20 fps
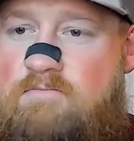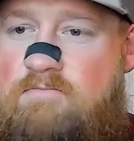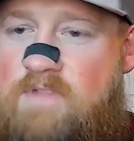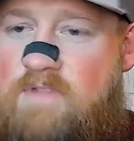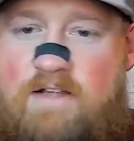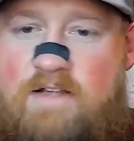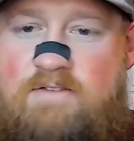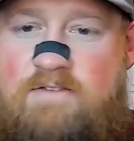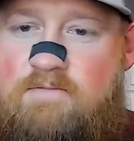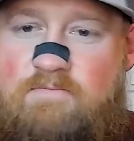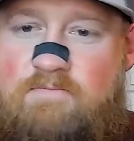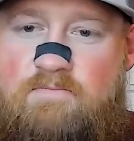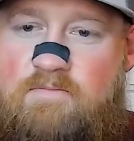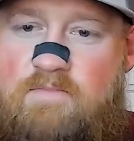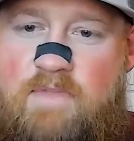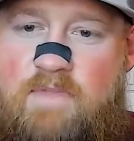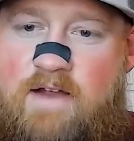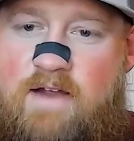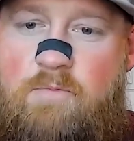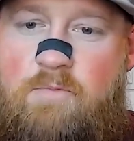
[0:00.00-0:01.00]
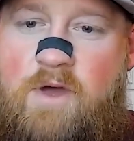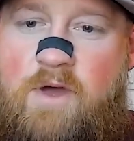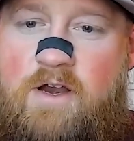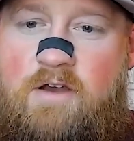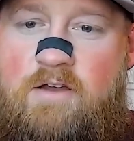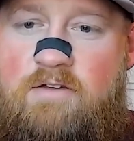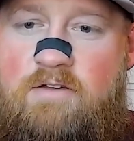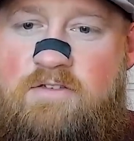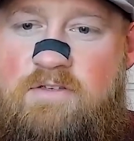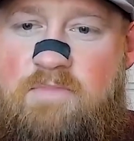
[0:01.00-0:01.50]
That's everybody
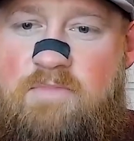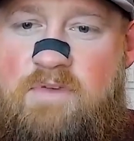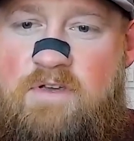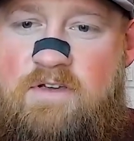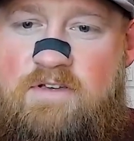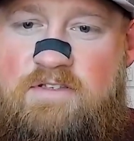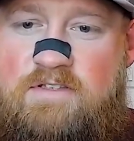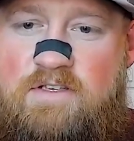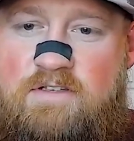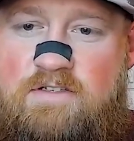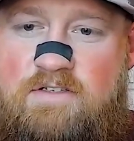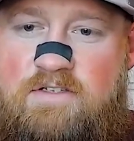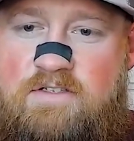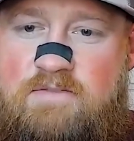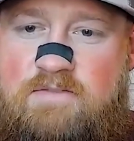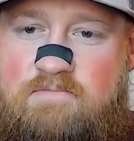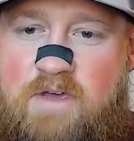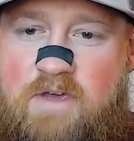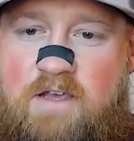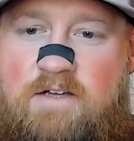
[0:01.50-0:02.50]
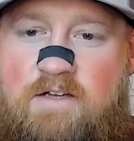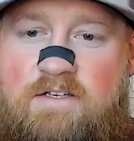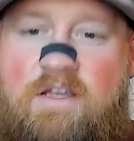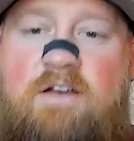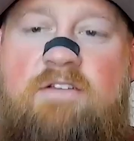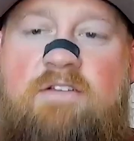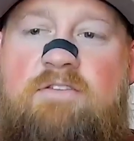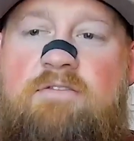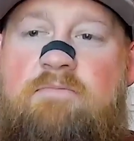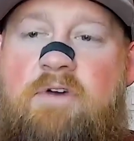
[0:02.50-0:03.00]
knows him because he's just making
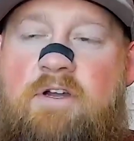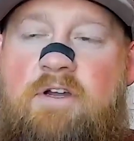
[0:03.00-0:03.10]
tons of